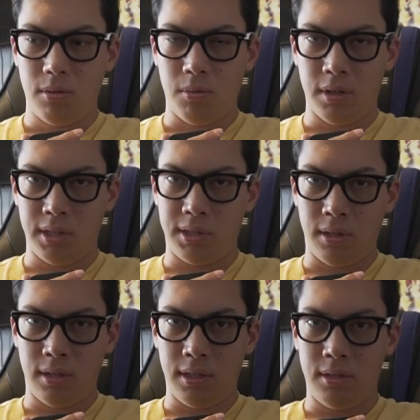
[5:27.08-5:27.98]
when I
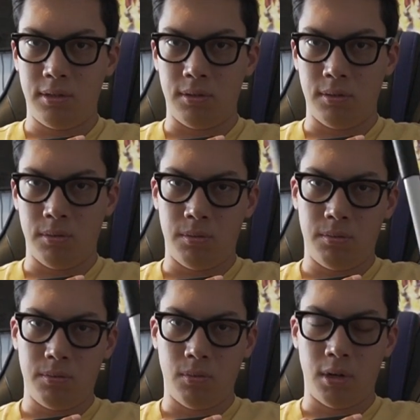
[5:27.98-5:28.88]
started to
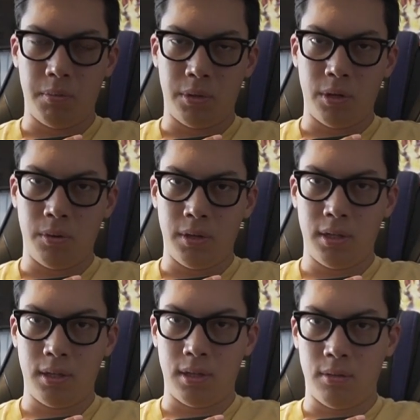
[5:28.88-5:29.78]
where I'm
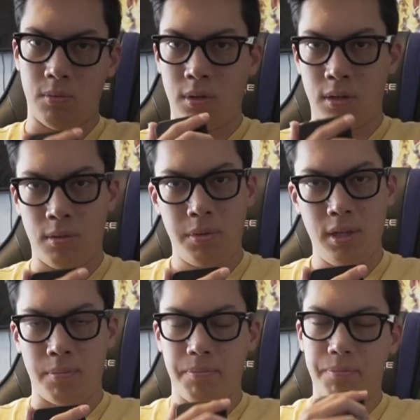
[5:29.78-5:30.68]
going and where I'll
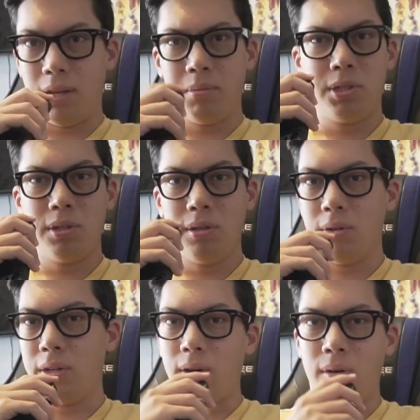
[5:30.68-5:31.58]
be. I'm sure you
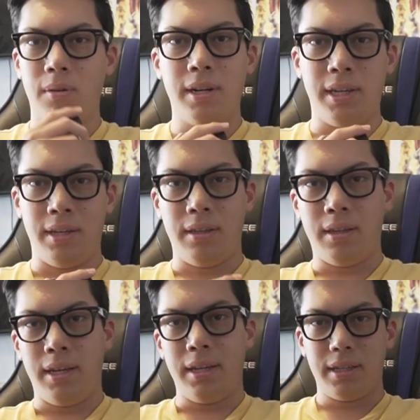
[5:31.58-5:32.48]
could already,
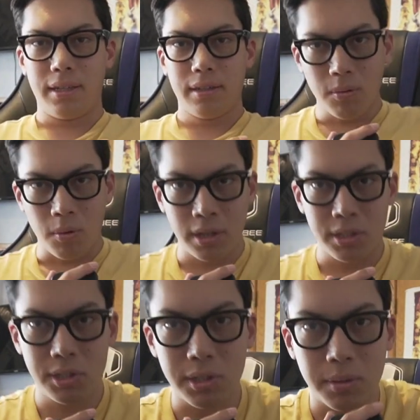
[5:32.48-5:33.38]
like,
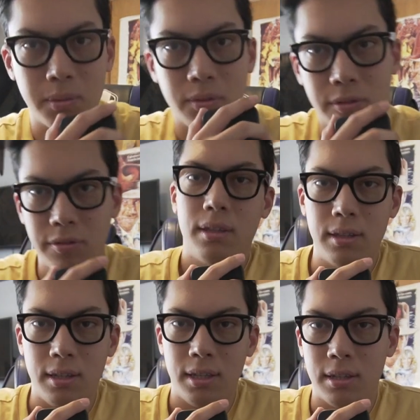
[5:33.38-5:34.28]
watch some of
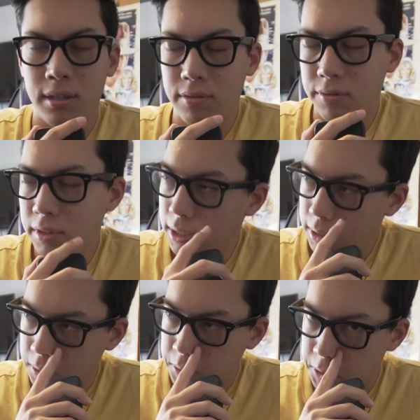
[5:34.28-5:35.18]
the
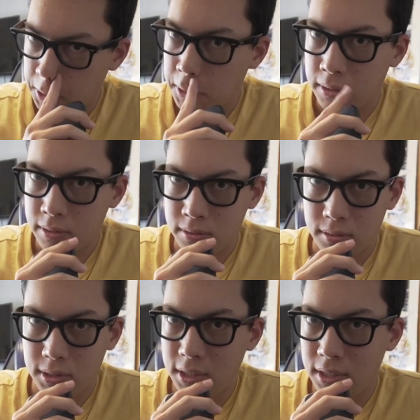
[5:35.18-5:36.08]
videos and
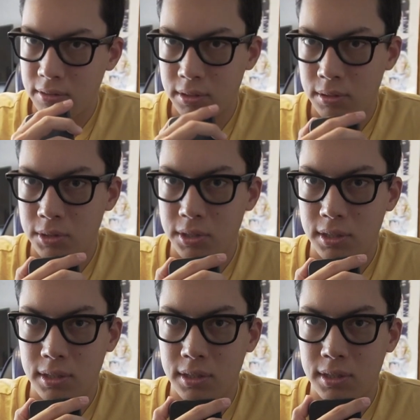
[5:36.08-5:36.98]
see
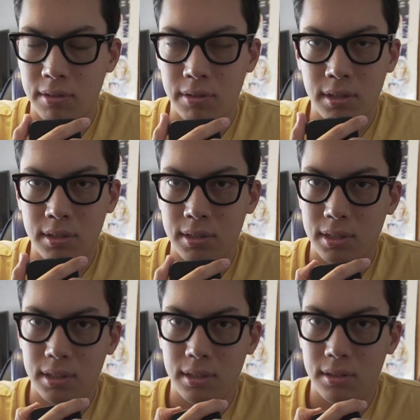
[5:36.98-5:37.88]
evolution, because I've
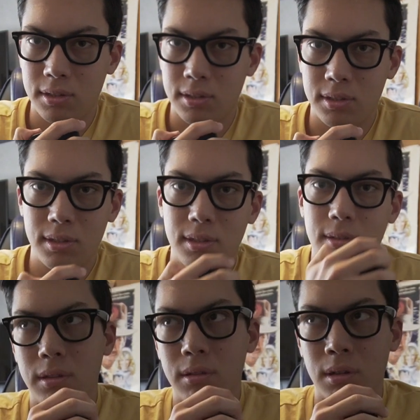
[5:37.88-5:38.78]
honestly just
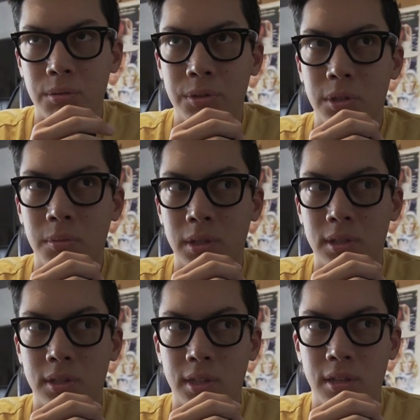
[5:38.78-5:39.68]
grown so
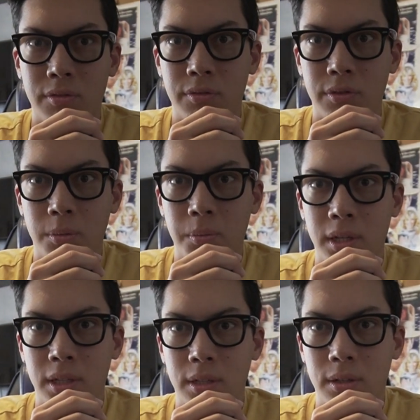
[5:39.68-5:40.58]
much as a
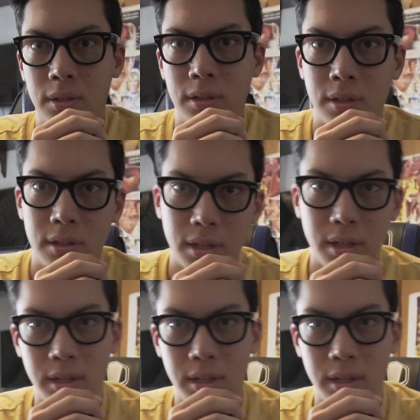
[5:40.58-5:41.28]
filmmaker,